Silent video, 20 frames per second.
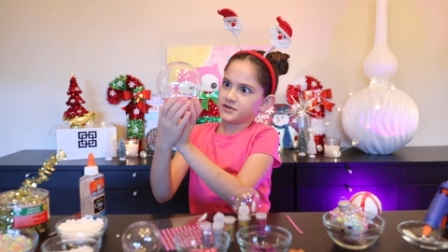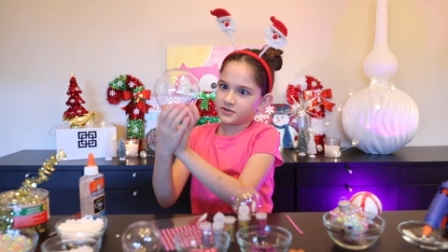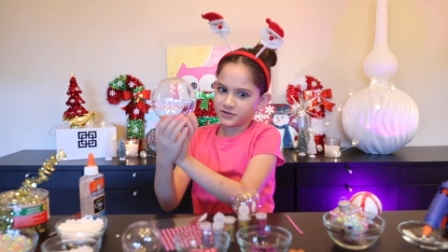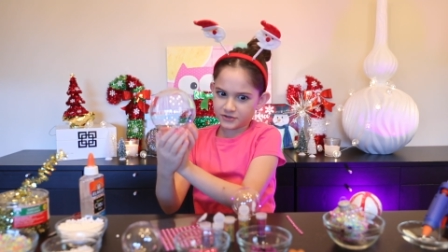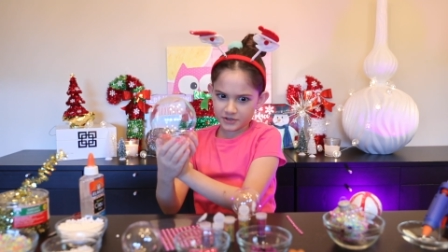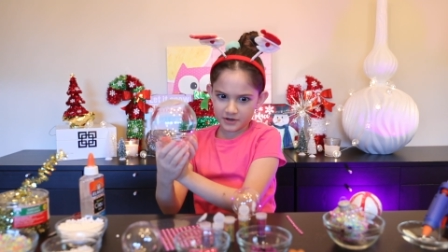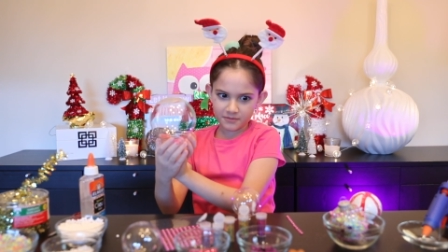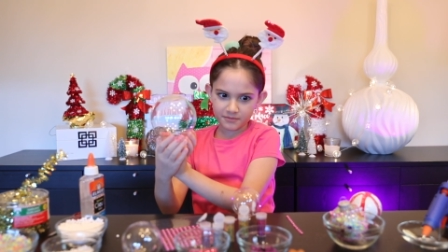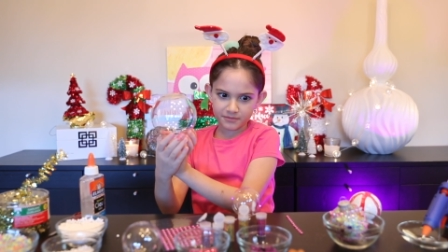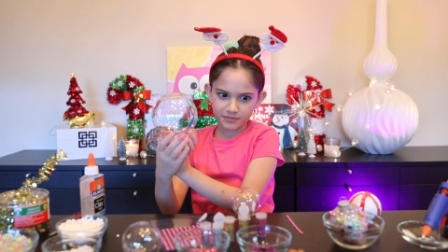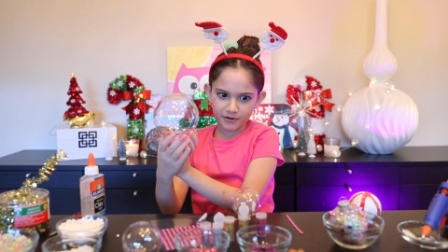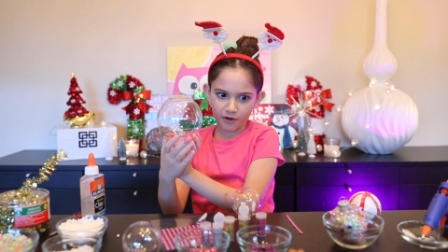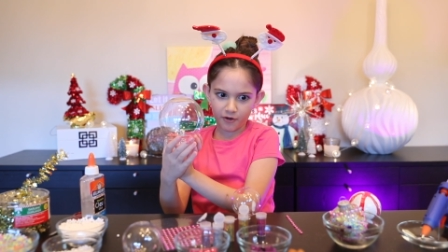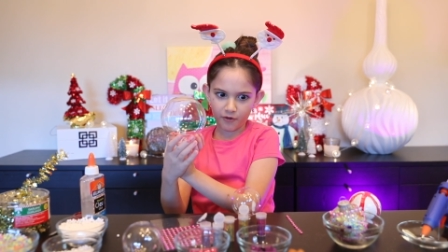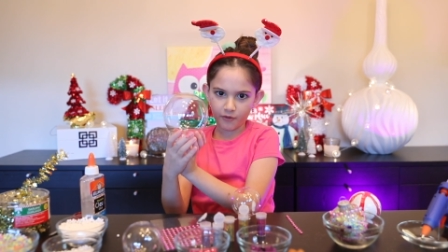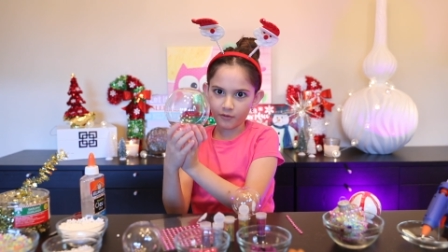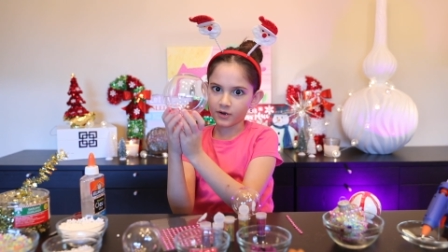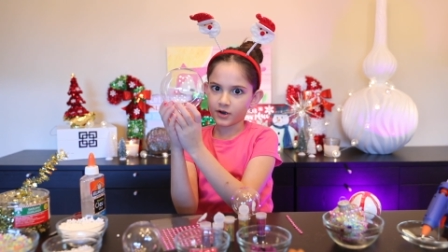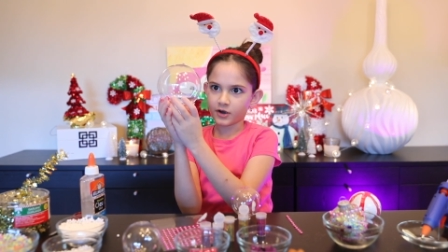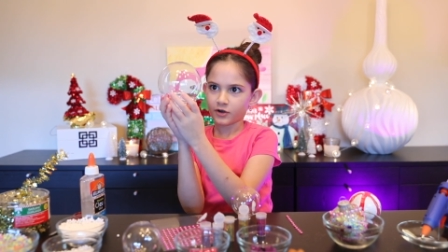
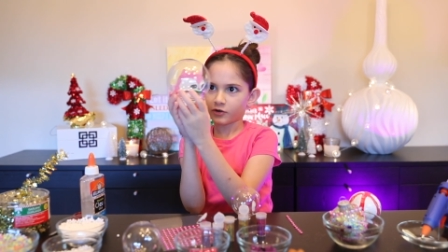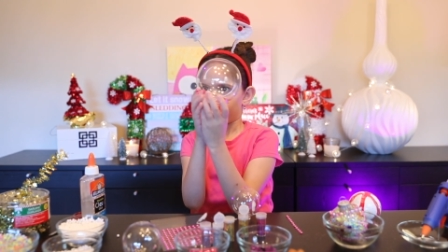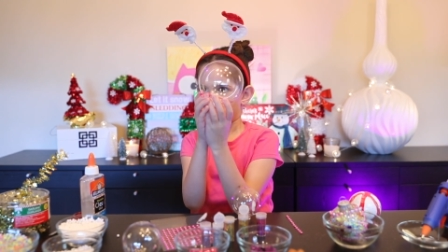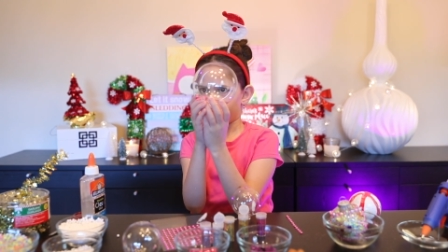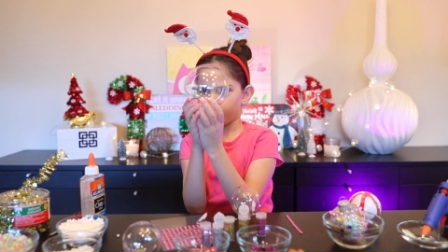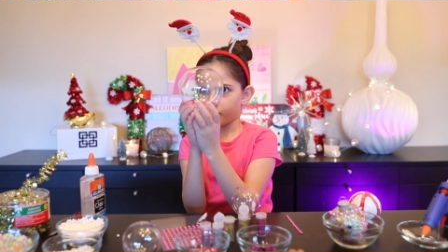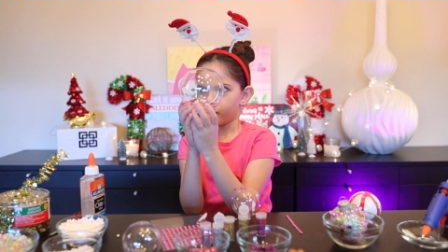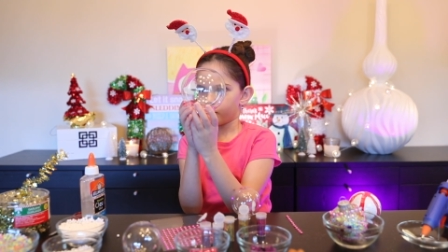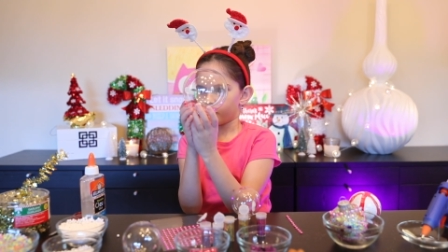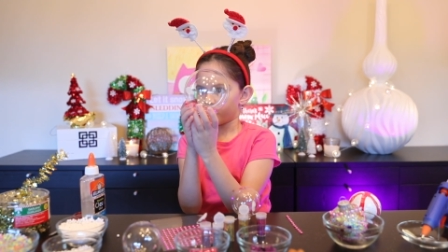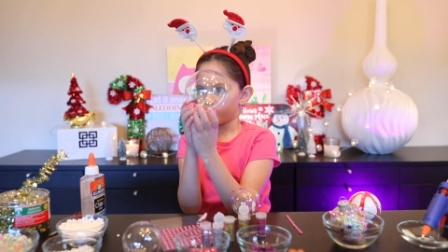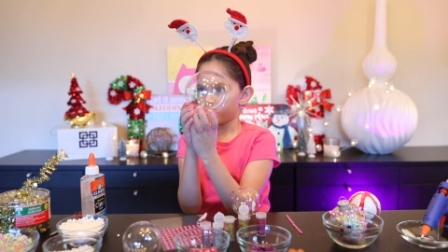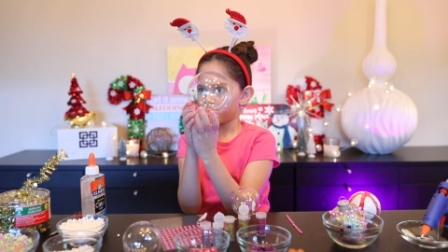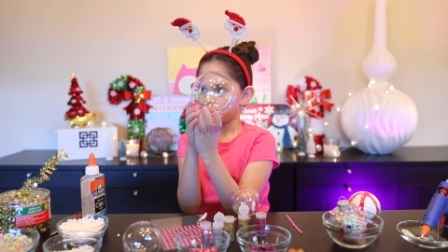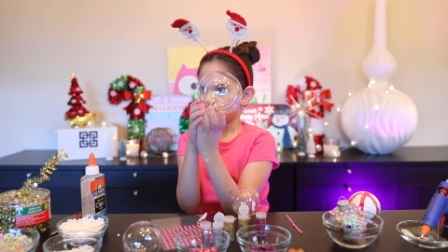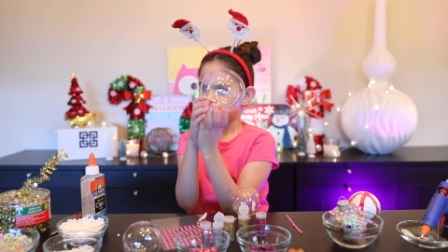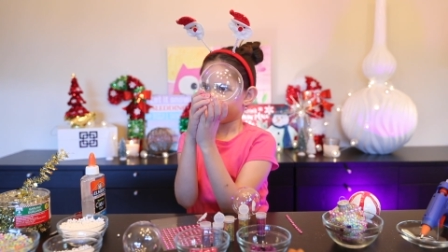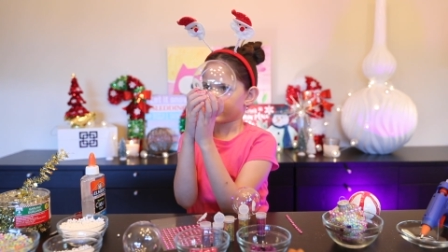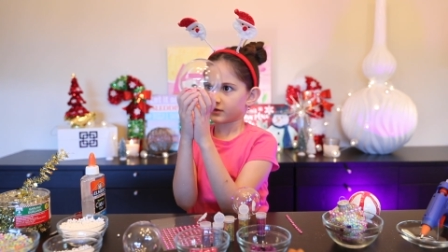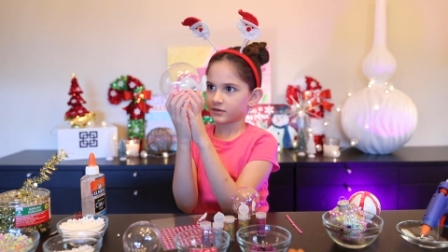jumbo, cool,
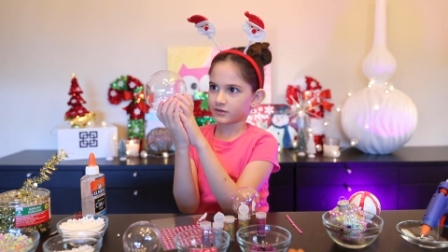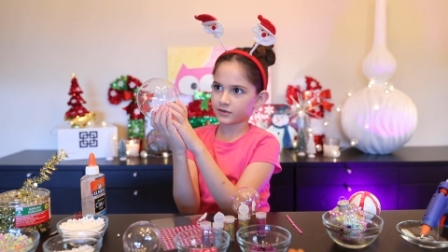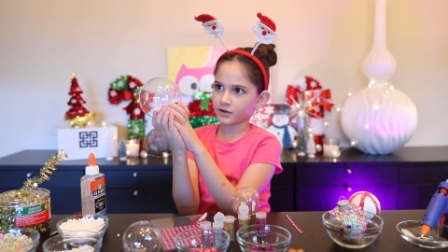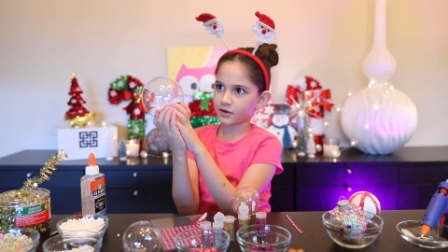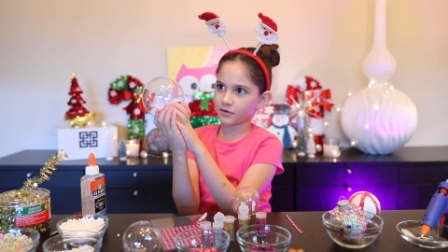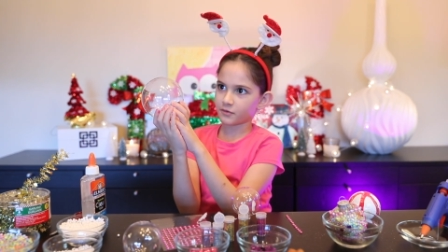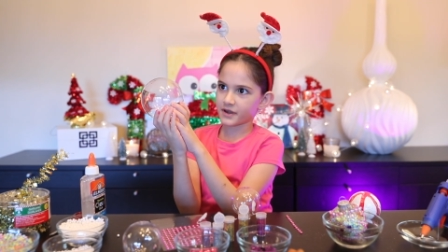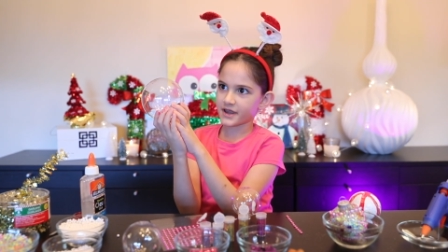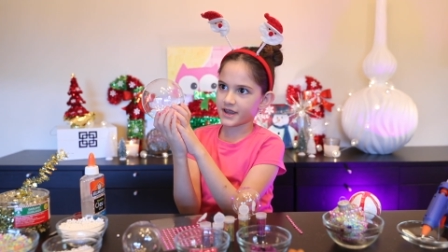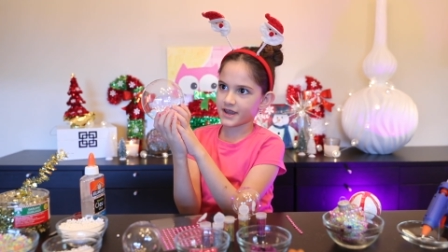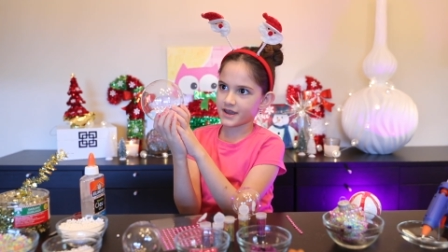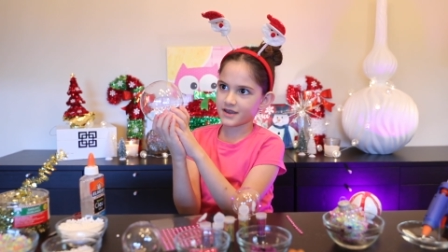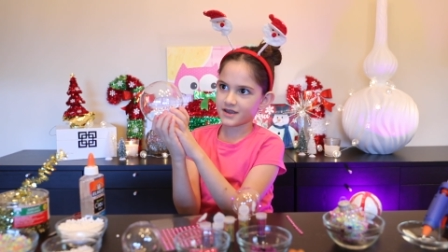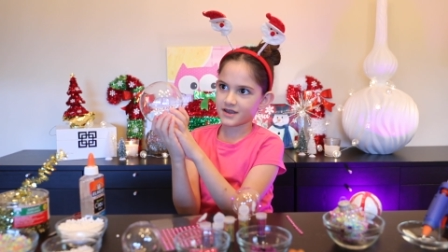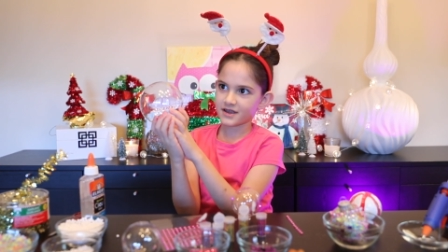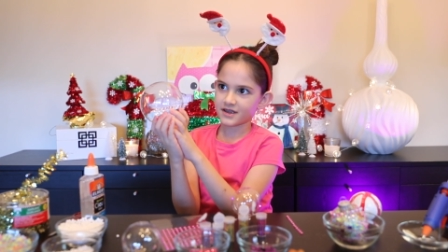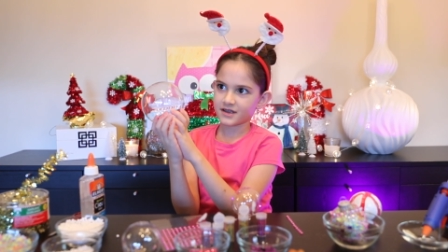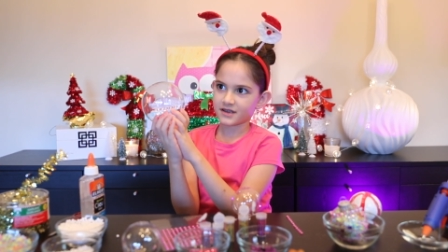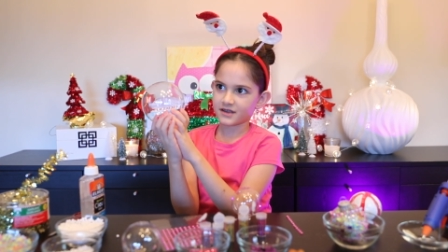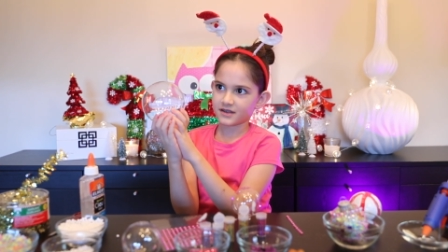snowy,
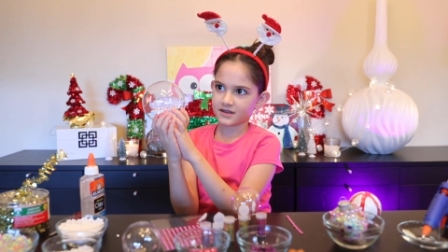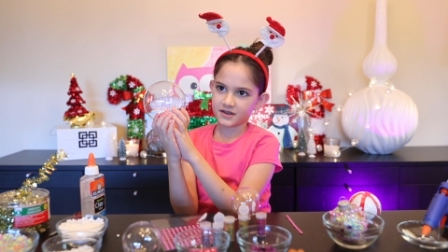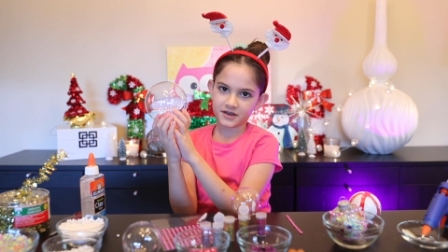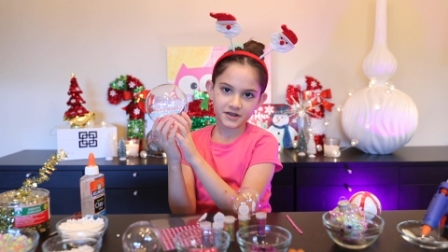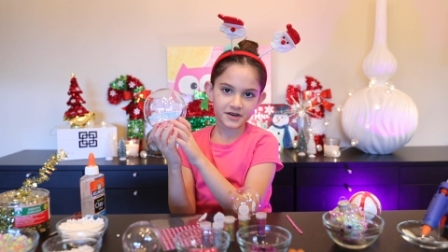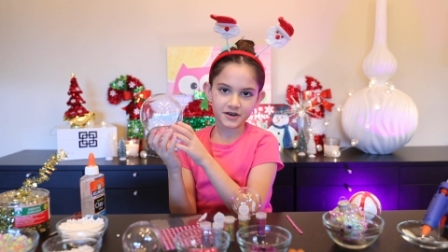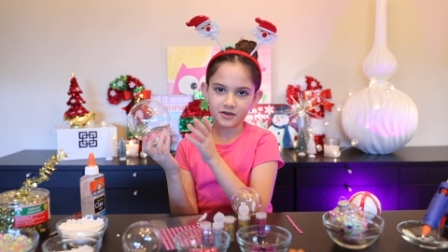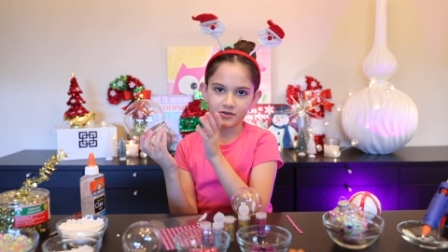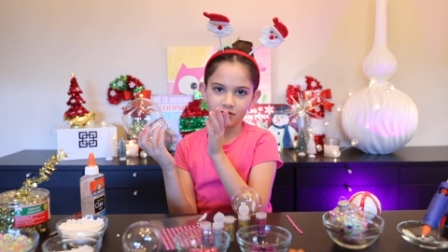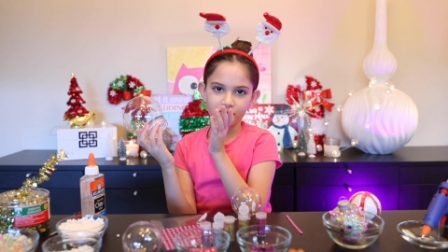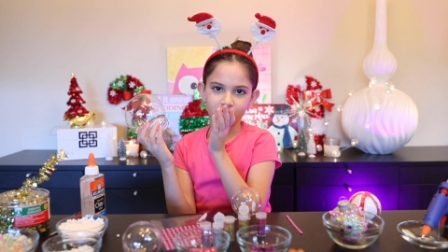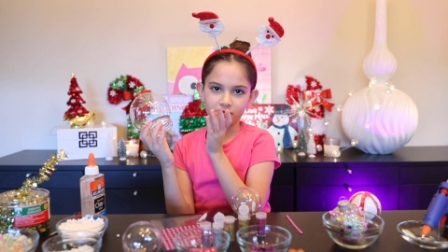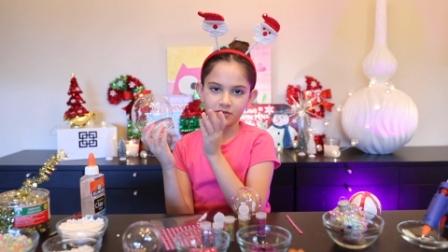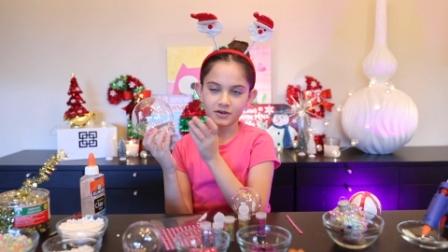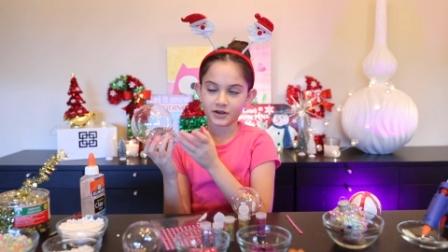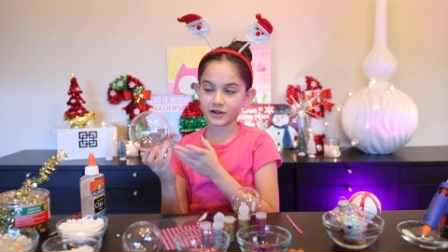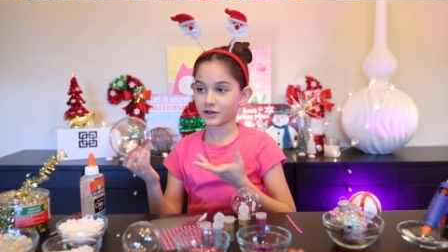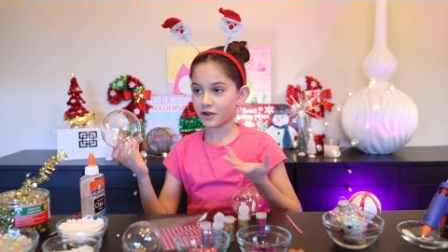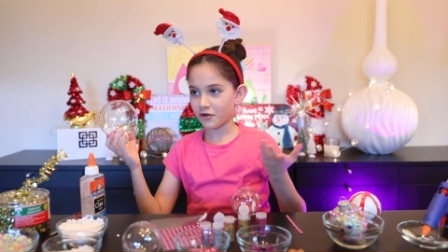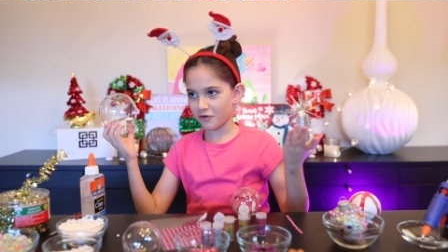you know,
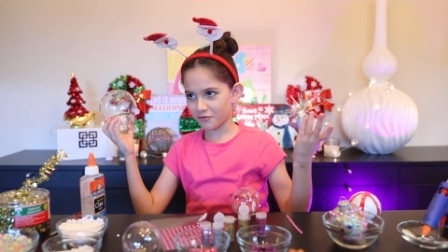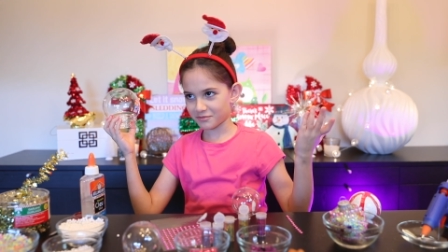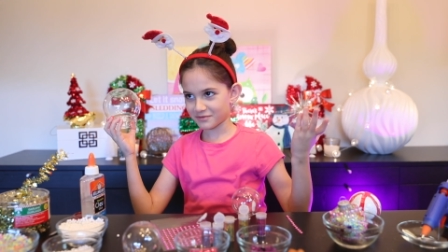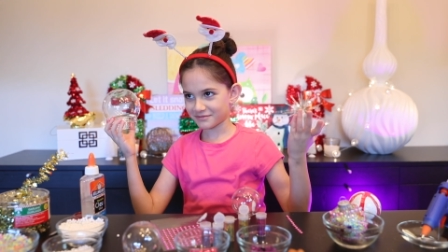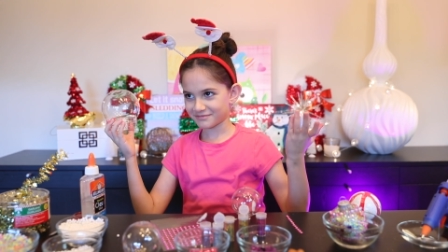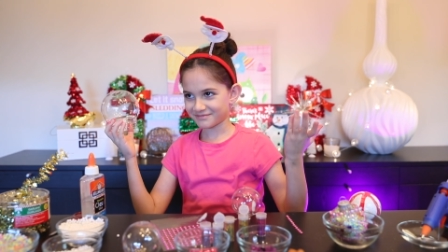globe.